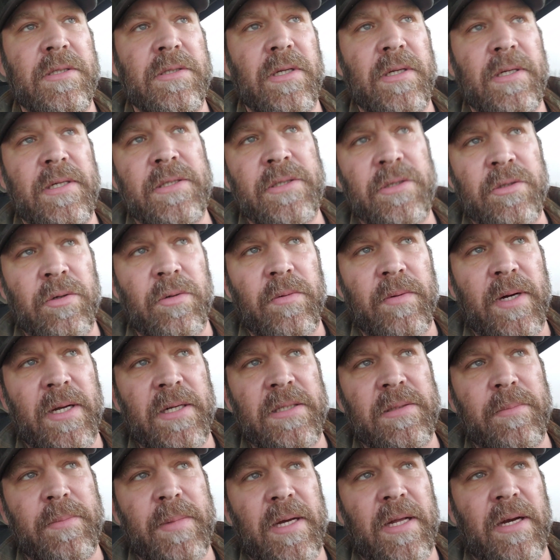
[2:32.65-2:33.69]
He's
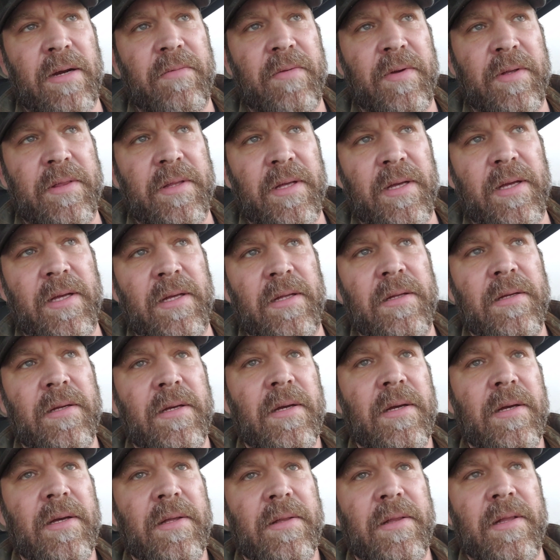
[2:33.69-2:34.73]
correct about everything.
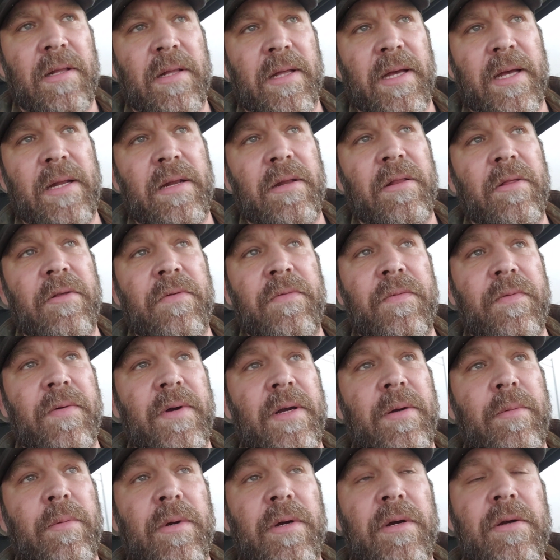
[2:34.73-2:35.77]
The land of the
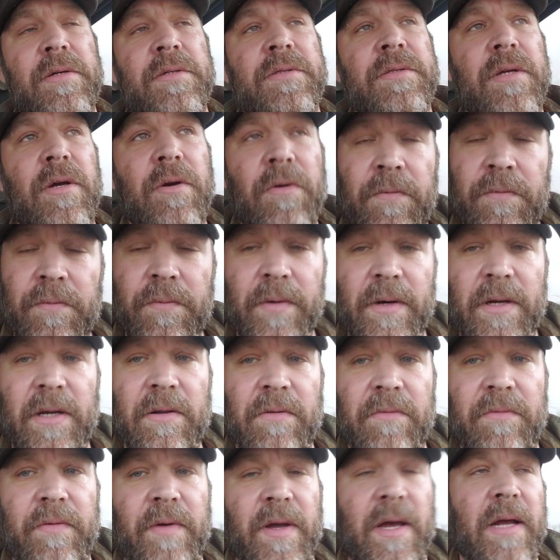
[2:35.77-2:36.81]
free, where you're so free,
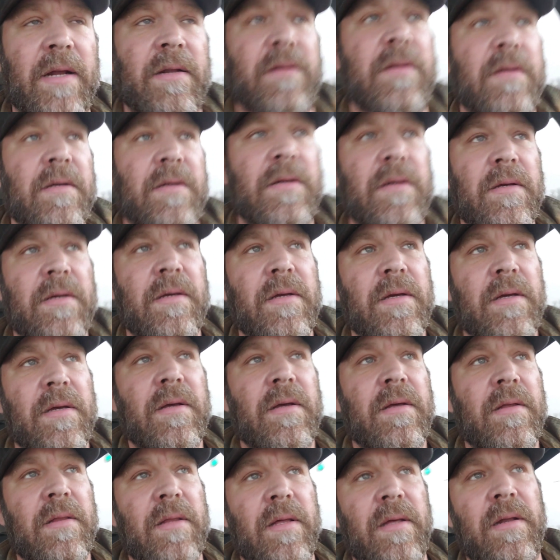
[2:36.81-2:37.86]
in fact,
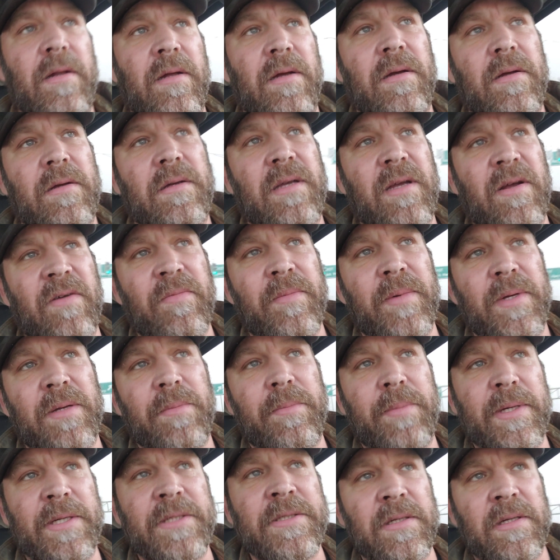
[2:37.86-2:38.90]
that government
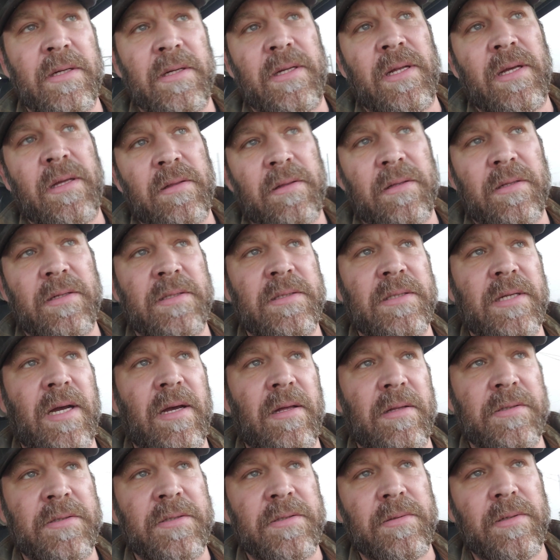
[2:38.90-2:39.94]
can beat you to death on the
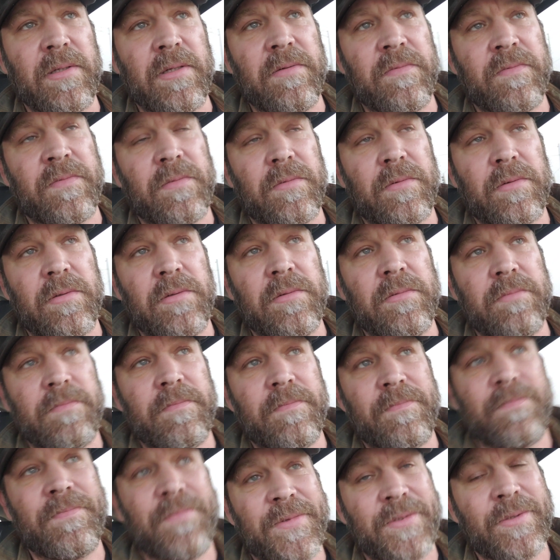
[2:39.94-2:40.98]
side of the street for
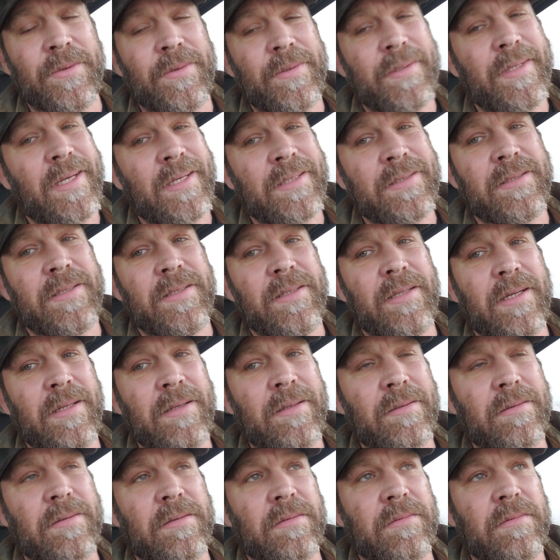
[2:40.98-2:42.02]
doing next to
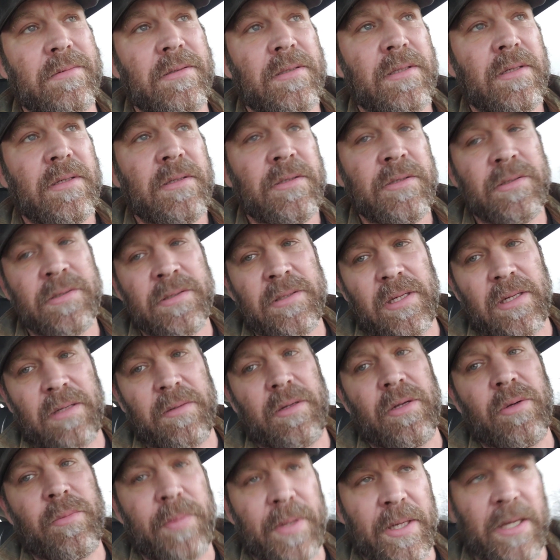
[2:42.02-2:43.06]
nothing. Just
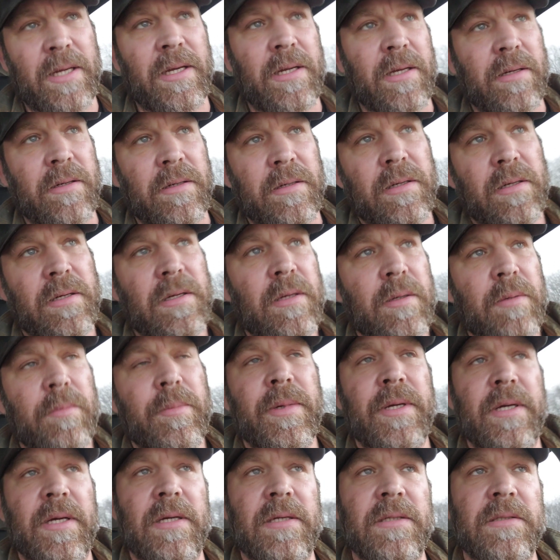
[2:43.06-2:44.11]
not obey.
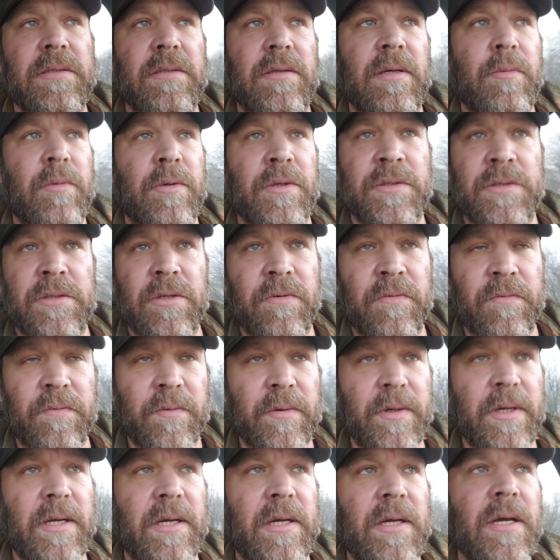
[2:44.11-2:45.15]
Because we're so
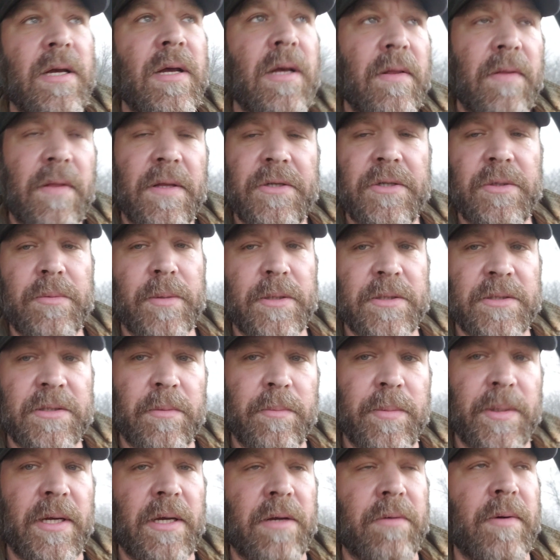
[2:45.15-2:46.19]
free that you must
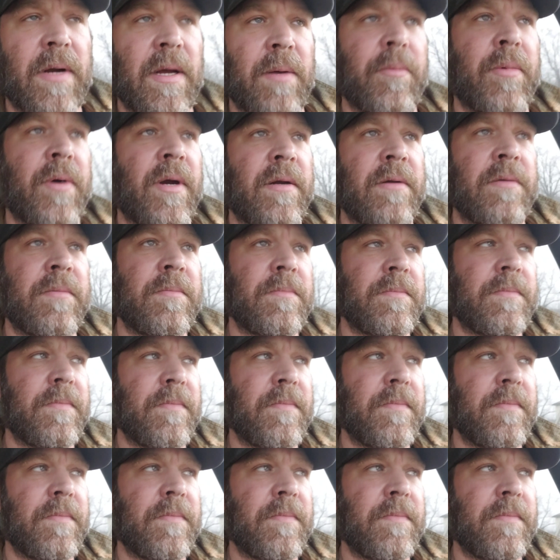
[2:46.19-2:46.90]
obey, right, Brandon?